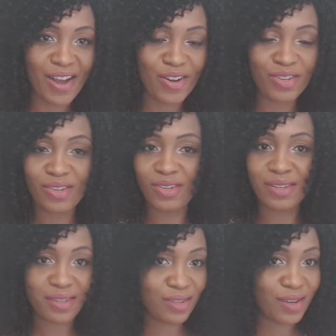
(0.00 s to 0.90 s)
out.
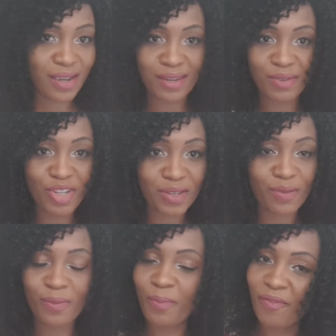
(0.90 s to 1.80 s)
You can just
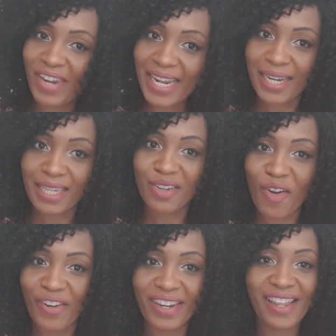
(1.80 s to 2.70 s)
fling this
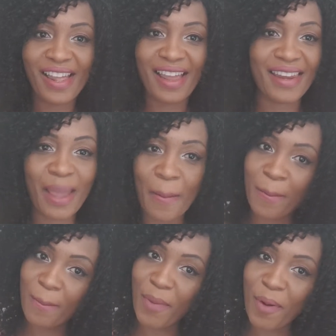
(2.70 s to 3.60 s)
on and
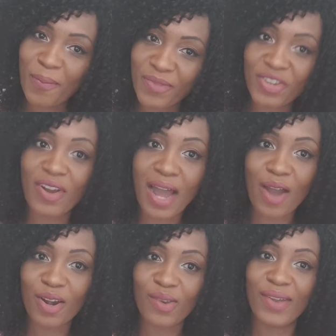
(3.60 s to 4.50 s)
then boom, you're
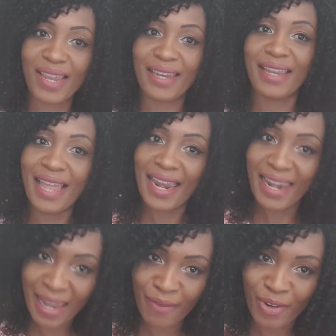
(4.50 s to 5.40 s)
out looking
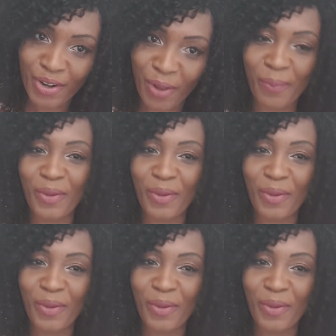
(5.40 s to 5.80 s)
leveled up.